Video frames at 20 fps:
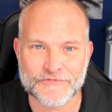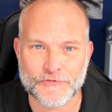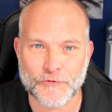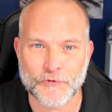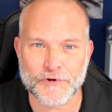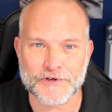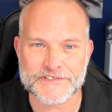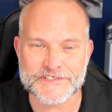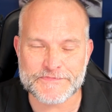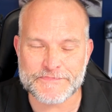
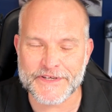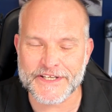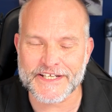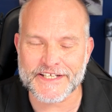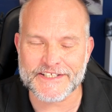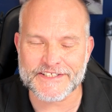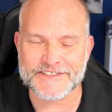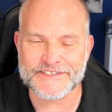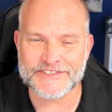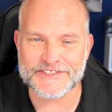for
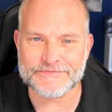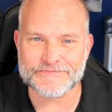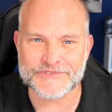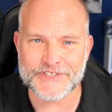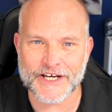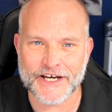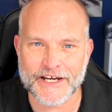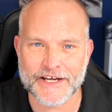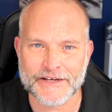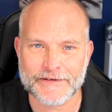spending some
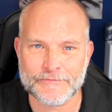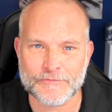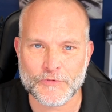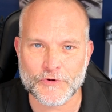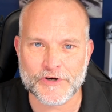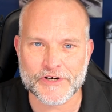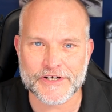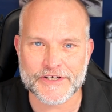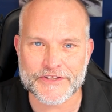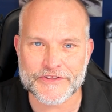time
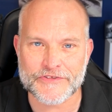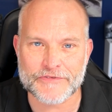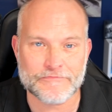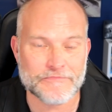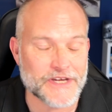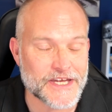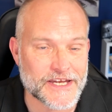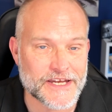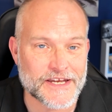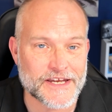with
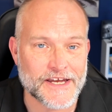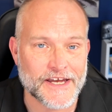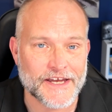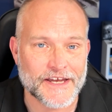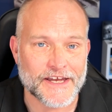me